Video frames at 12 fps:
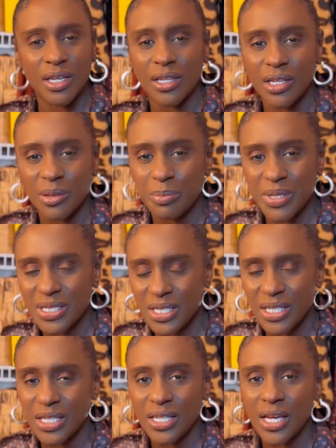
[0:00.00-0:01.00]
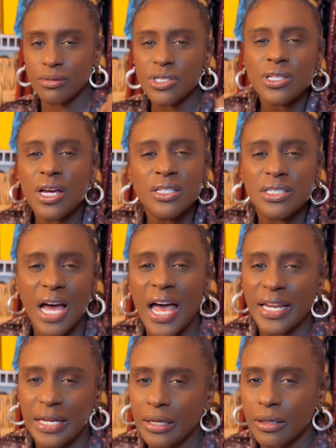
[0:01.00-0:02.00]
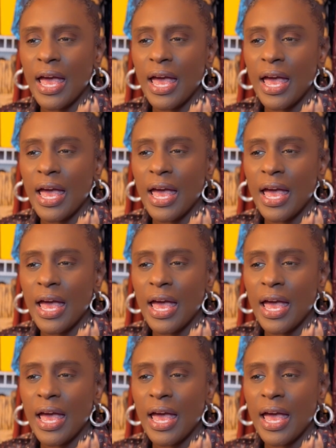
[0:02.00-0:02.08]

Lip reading: It looked busy, just untidy.